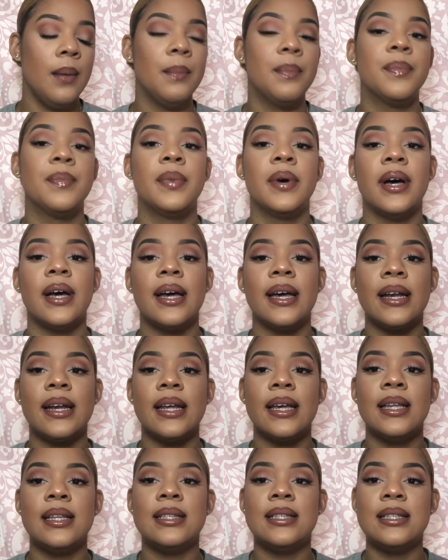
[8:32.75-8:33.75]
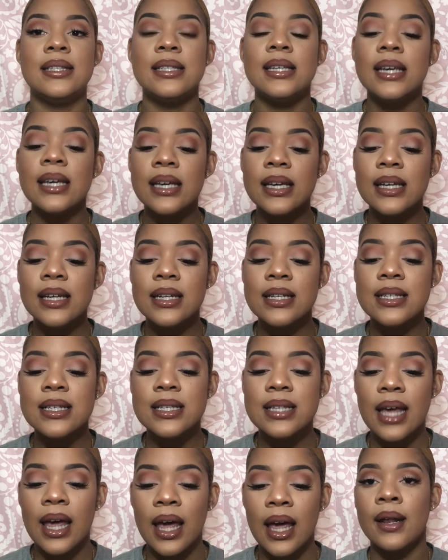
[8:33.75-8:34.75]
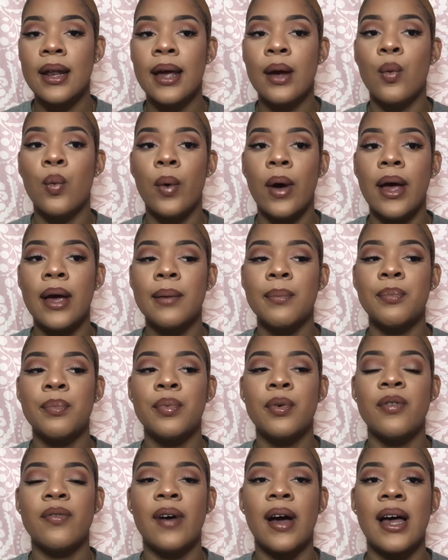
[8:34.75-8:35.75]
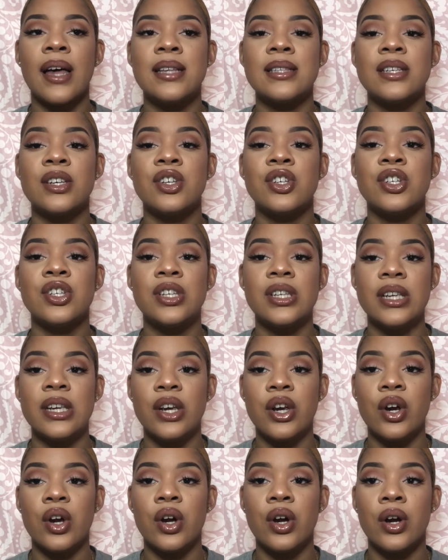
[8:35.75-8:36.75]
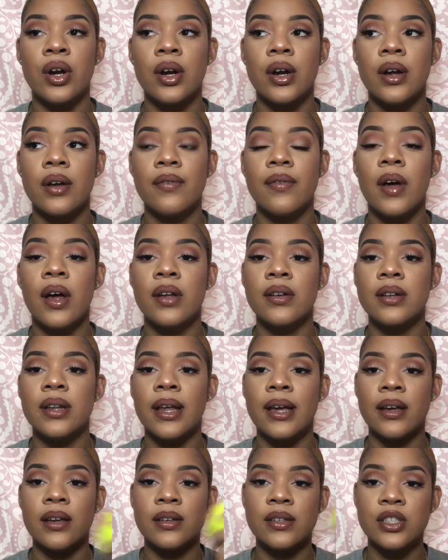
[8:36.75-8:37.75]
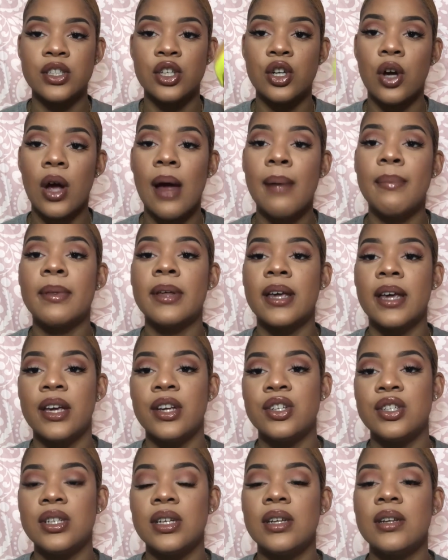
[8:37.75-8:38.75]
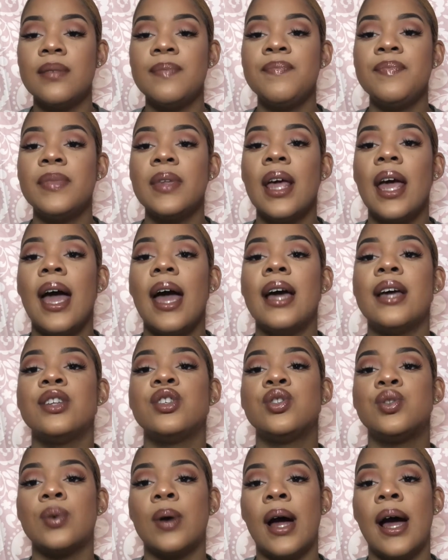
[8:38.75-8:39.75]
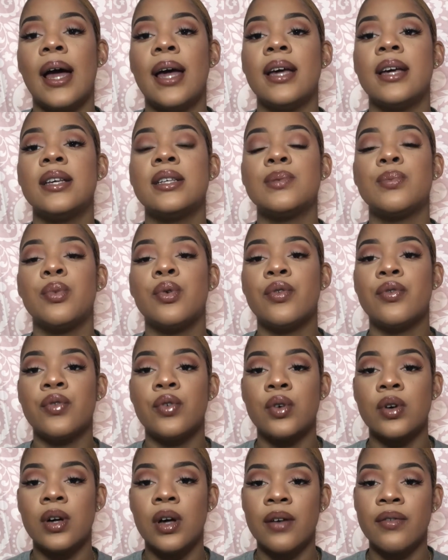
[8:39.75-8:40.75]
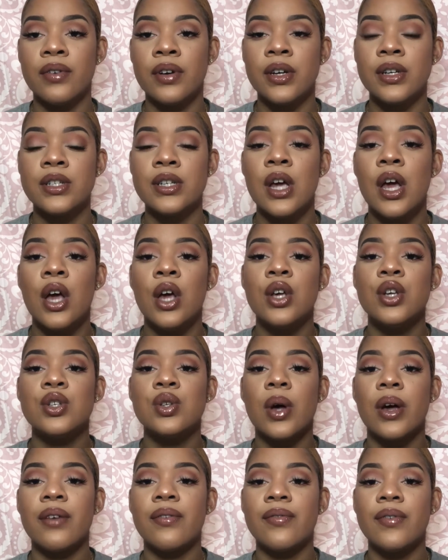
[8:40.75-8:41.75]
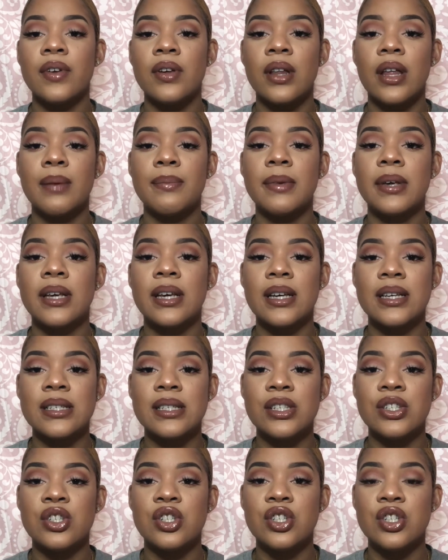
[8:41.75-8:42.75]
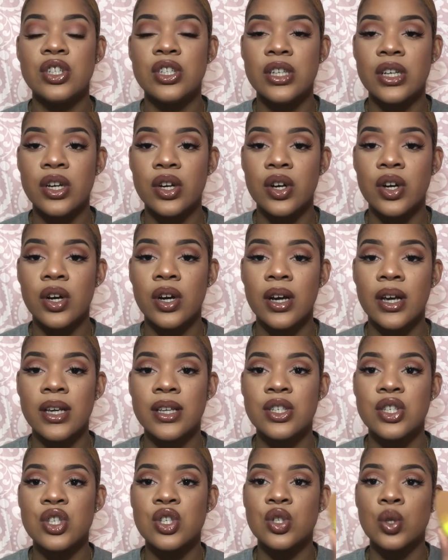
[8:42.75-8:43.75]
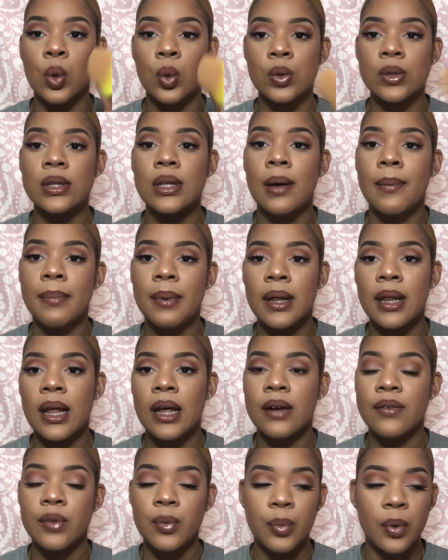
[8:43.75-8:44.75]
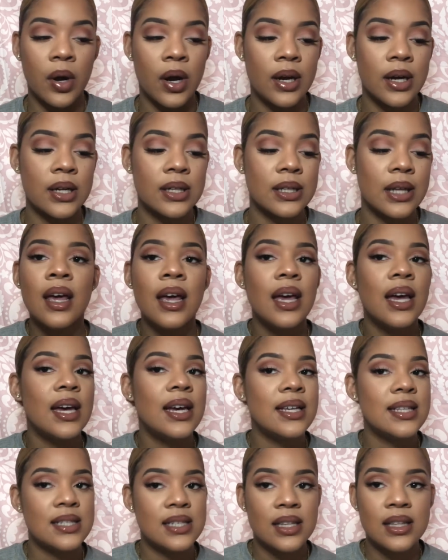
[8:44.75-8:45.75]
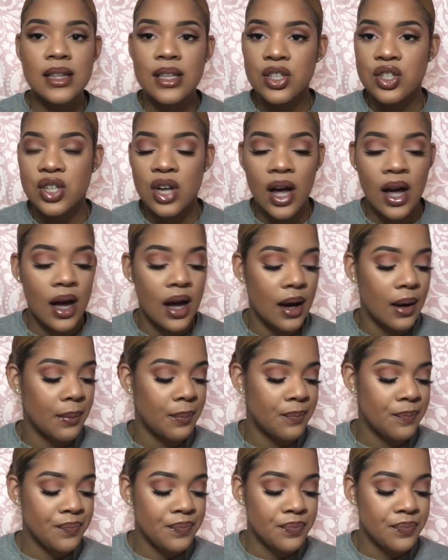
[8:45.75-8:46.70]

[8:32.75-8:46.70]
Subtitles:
but it did say like wet provides a sheer application, and dry is more full coverage. So I feel like because it's sheer, it soaked up a lot of the product. It did the job.